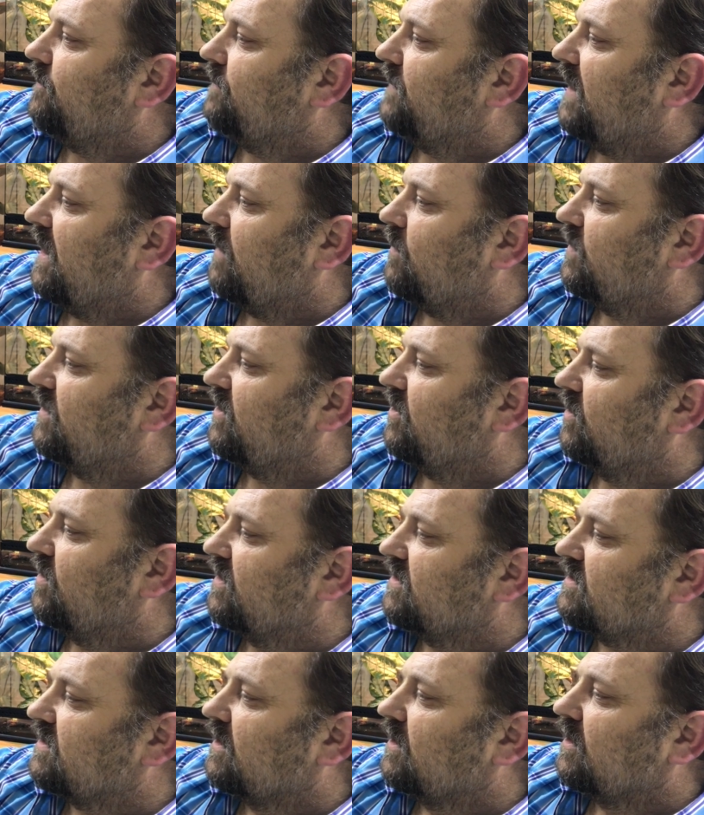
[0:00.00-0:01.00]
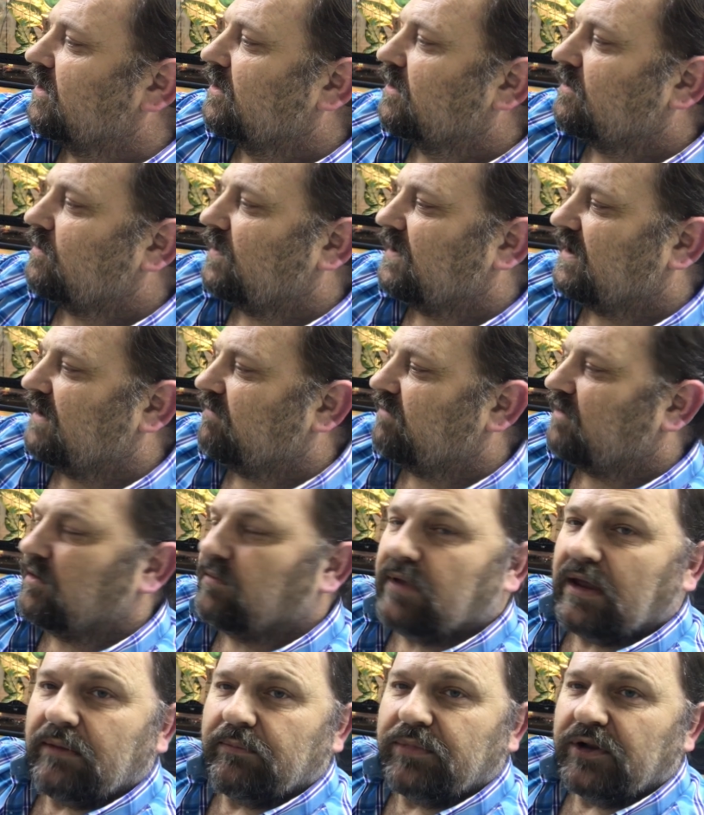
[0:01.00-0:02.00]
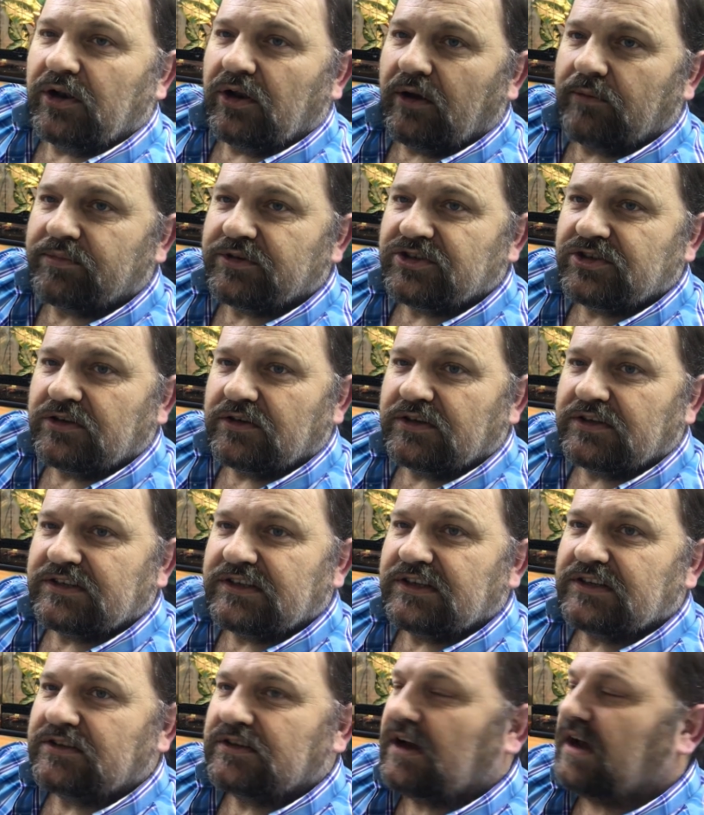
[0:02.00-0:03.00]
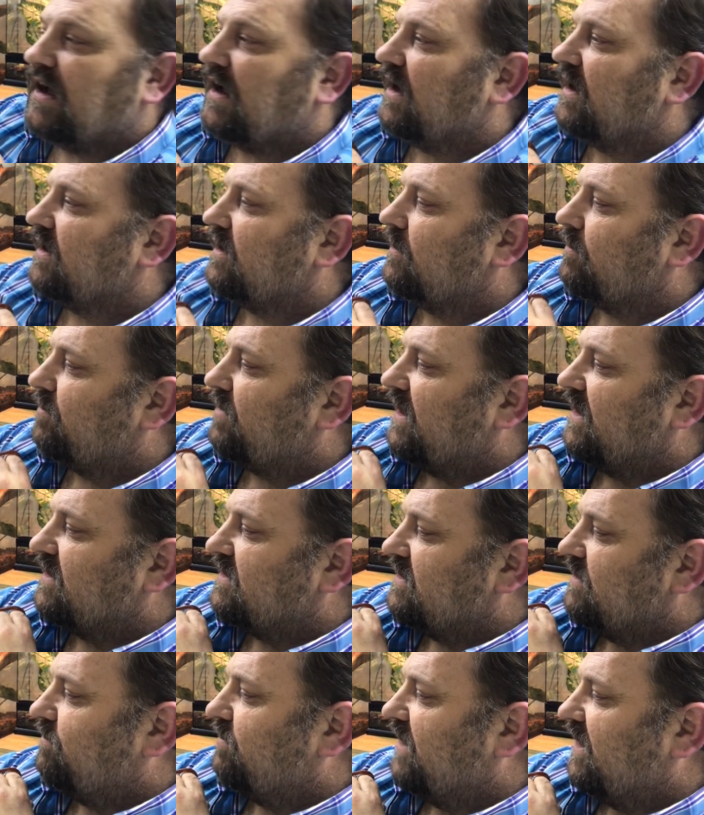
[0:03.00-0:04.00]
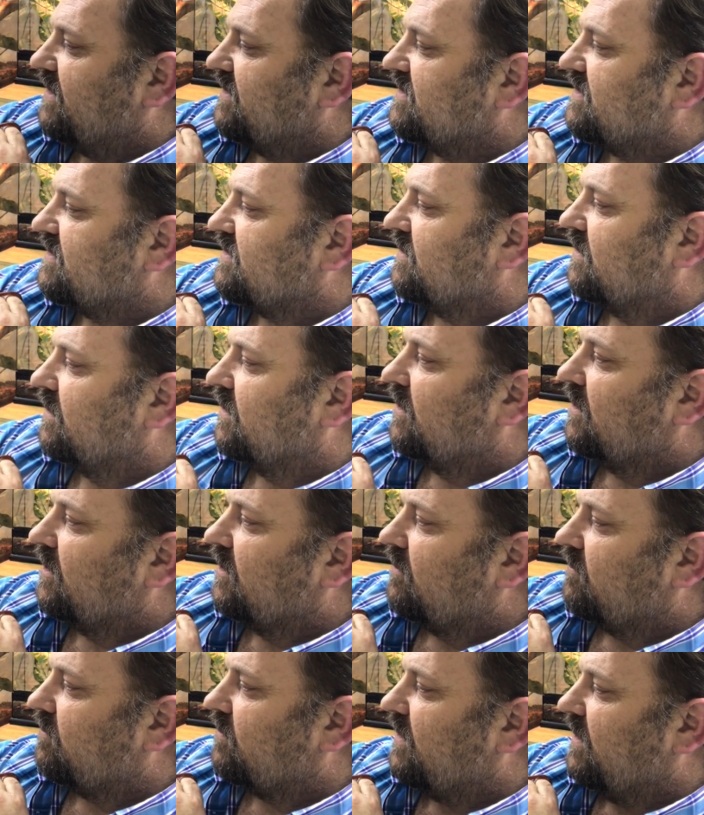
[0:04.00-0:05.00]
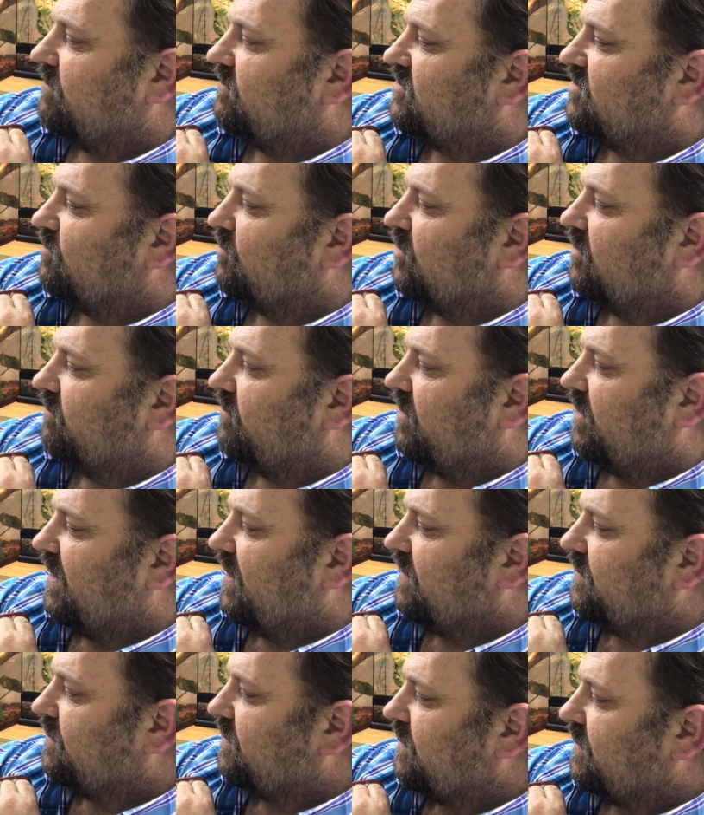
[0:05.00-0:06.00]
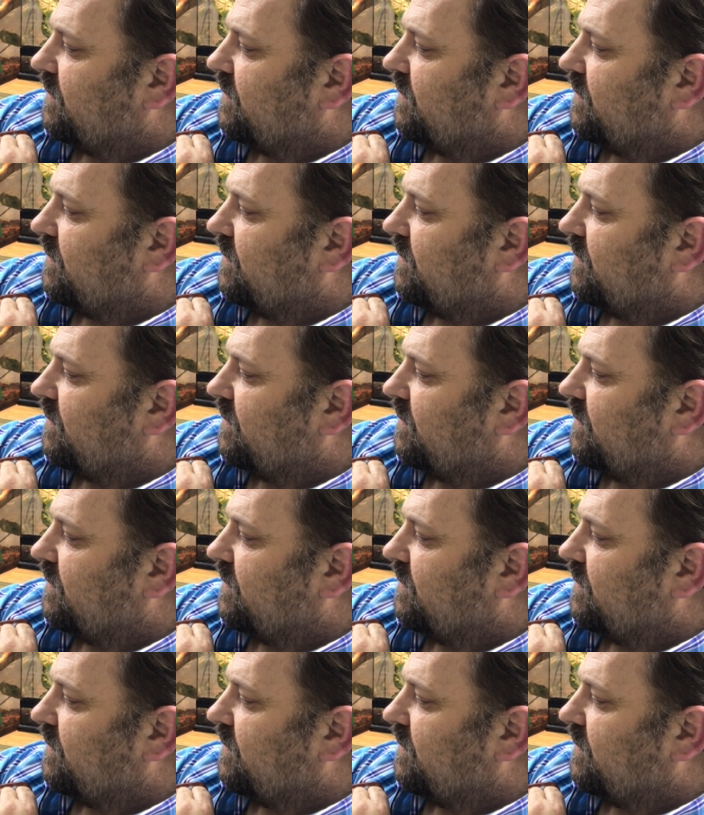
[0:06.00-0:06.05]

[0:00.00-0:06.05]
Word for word: how we do it. We give them ample opportunity to hide, plenty place for them to move around,